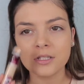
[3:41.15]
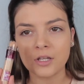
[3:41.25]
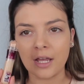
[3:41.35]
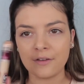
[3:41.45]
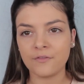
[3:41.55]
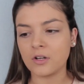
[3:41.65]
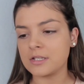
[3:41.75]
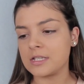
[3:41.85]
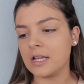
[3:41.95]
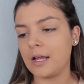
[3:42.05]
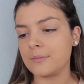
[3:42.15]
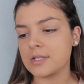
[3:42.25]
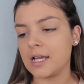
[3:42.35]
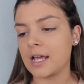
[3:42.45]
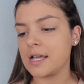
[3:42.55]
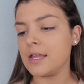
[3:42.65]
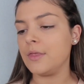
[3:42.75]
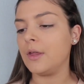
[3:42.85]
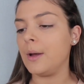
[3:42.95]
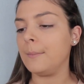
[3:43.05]
so yeah, for concealer, I'm just
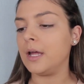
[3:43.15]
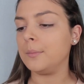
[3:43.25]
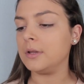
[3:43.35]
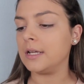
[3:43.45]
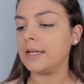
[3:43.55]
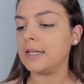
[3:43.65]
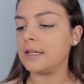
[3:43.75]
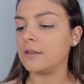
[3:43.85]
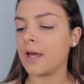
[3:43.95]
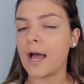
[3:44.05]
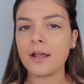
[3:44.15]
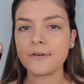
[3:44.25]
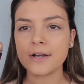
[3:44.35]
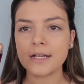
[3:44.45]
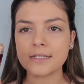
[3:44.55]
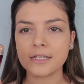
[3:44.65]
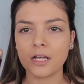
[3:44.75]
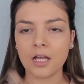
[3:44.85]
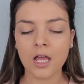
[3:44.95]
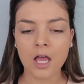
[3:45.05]
taking the Maybelline, the Eye
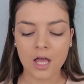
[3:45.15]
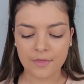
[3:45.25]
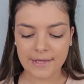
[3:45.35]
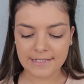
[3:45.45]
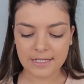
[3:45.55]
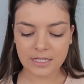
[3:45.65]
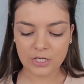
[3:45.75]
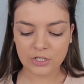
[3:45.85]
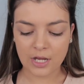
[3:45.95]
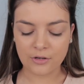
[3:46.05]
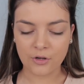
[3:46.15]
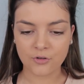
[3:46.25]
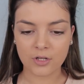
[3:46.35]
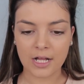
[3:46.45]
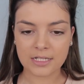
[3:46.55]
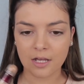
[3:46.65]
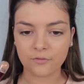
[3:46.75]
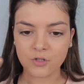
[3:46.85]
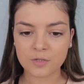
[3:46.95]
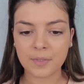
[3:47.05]
Eraser. This is in the shade Neutralize.
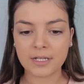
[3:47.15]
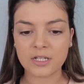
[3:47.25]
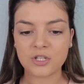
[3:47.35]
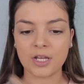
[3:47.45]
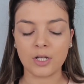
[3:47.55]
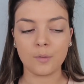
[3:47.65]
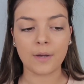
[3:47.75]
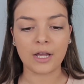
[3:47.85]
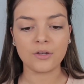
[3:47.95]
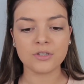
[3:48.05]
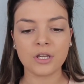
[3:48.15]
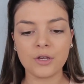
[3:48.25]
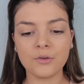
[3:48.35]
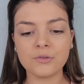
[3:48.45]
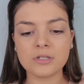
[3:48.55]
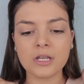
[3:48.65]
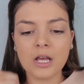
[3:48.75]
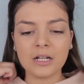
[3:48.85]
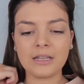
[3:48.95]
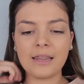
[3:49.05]
I've just picked this shade up. I used to use
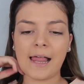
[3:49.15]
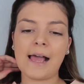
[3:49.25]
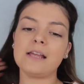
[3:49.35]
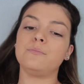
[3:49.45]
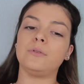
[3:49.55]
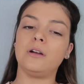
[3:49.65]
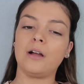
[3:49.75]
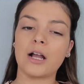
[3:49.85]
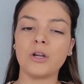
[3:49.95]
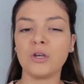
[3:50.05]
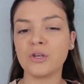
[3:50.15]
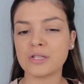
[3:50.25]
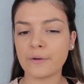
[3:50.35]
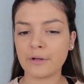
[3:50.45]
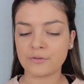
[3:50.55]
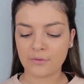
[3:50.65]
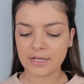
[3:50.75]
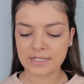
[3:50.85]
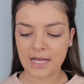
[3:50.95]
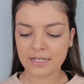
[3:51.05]
light, but I could only use that when I was
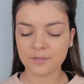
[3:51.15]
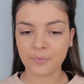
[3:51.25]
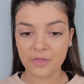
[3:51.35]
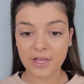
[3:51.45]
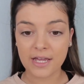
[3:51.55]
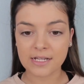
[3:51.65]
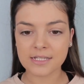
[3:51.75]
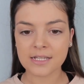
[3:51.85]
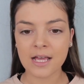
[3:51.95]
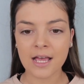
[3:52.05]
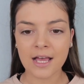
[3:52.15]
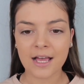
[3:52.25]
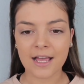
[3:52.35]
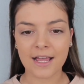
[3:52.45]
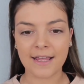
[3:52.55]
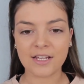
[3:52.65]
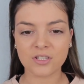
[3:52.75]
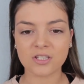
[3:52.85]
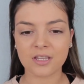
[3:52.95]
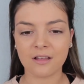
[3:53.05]
really tan. But this
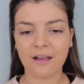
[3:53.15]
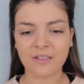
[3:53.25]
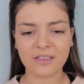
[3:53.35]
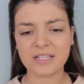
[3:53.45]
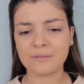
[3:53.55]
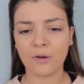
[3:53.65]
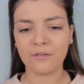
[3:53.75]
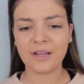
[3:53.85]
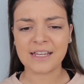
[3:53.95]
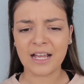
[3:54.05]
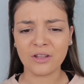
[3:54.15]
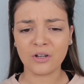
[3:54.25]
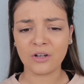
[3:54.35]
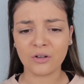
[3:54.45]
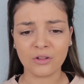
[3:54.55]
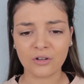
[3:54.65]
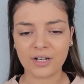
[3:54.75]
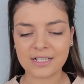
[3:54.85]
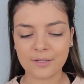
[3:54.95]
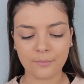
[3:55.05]
is, I think this is more for like yellow colour
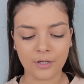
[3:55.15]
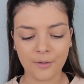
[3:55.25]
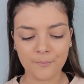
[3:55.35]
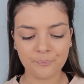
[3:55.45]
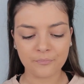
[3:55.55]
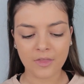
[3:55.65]
correcting, but